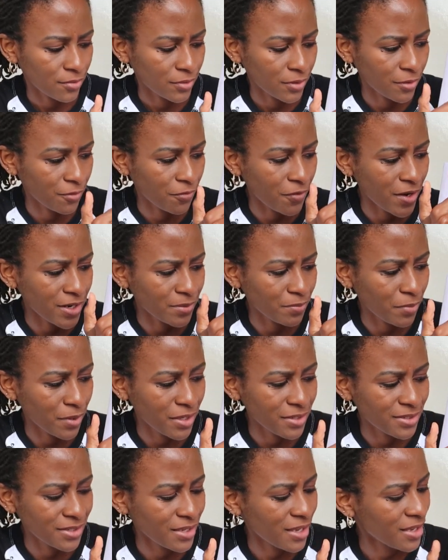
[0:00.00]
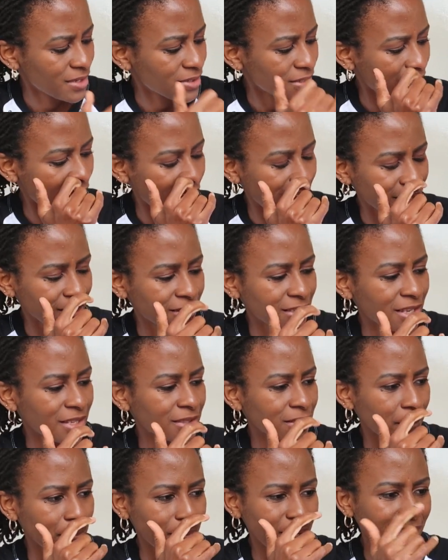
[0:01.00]
the front pieces, and then
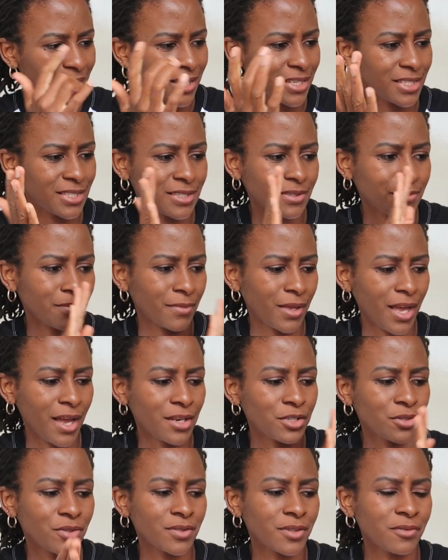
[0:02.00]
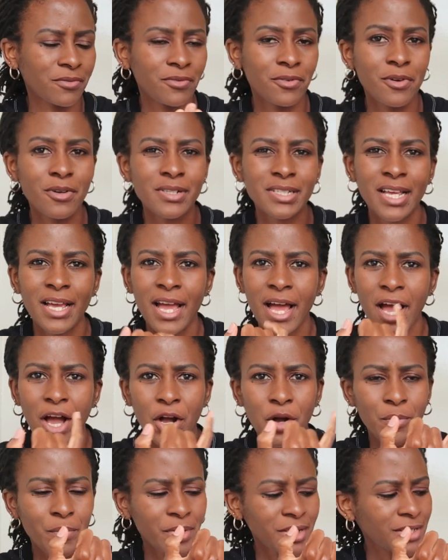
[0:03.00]
the back is cut on the fold. I
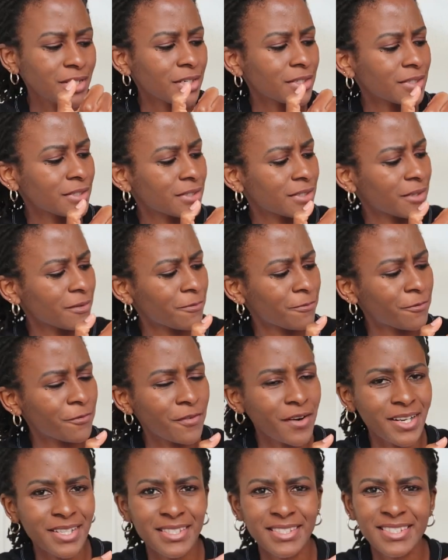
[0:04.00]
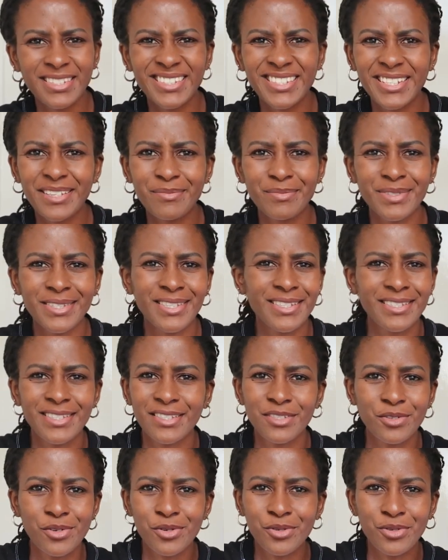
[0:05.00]
omitted the front seam since
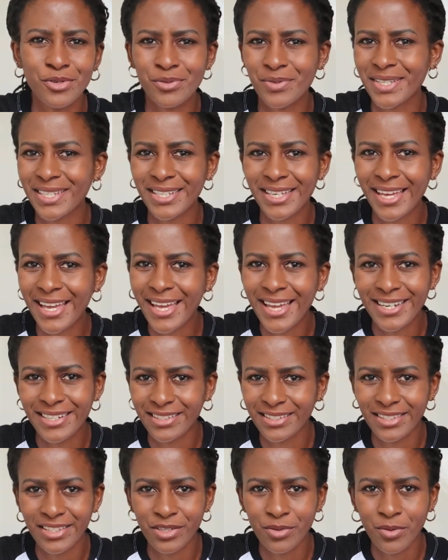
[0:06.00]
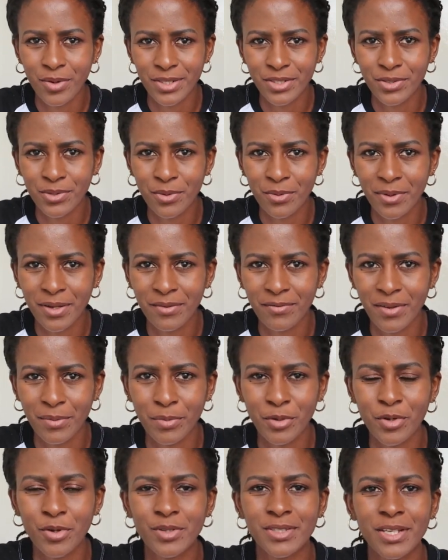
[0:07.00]
it's not doing anything whatsoever
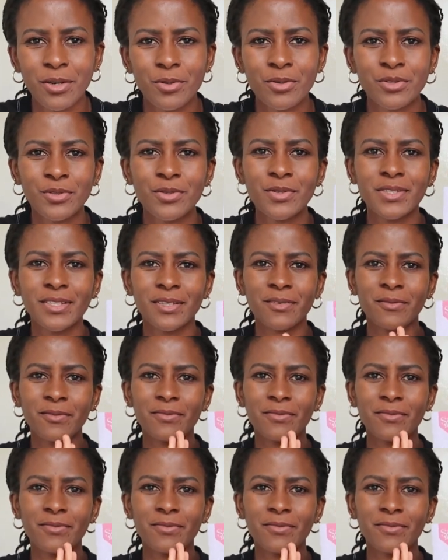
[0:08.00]
because I was using